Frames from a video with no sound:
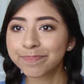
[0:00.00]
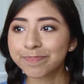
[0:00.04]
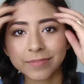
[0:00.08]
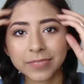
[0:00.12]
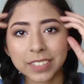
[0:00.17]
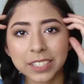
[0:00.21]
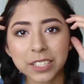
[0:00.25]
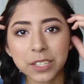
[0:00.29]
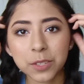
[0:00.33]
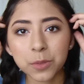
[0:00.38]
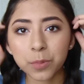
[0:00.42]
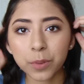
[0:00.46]

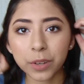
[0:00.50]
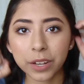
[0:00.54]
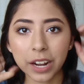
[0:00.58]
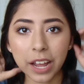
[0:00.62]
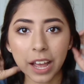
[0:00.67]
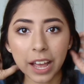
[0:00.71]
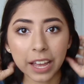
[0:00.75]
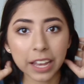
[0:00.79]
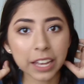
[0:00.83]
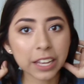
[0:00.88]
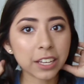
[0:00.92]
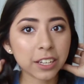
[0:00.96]
This is what
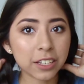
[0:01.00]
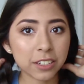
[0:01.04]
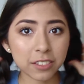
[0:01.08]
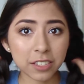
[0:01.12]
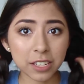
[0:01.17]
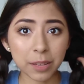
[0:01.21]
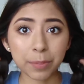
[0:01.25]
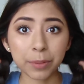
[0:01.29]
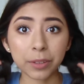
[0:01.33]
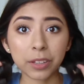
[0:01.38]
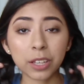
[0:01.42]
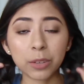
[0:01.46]
I
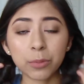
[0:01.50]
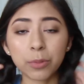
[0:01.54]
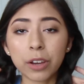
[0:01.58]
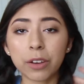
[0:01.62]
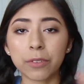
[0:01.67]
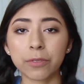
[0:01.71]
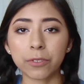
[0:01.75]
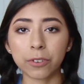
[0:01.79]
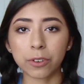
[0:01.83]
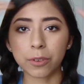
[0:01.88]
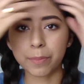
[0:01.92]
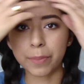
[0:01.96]
typically wear
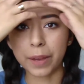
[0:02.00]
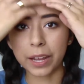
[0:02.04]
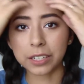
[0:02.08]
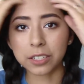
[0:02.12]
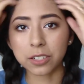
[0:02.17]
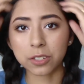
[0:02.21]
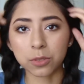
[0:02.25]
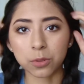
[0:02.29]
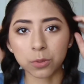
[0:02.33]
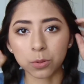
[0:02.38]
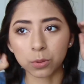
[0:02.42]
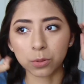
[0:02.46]
for back
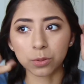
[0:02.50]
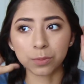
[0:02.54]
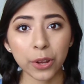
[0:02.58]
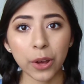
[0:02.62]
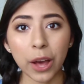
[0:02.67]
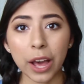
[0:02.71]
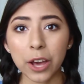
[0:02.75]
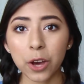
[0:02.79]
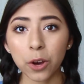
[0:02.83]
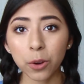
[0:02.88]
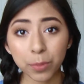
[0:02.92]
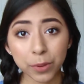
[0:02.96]
to school. But
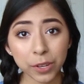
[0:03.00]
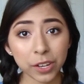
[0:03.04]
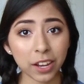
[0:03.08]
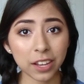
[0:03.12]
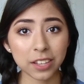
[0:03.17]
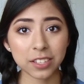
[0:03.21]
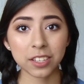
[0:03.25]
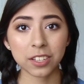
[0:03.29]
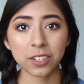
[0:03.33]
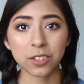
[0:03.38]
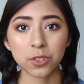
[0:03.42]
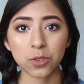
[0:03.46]
I hope you
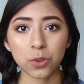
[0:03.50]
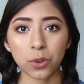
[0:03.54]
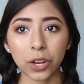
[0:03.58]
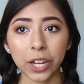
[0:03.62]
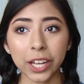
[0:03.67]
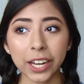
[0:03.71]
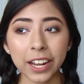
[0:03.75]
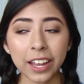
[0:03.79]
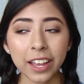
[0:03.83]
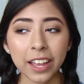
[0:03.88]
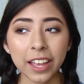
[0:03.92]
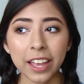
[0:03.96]
guys
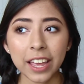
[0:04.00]
enjoyed.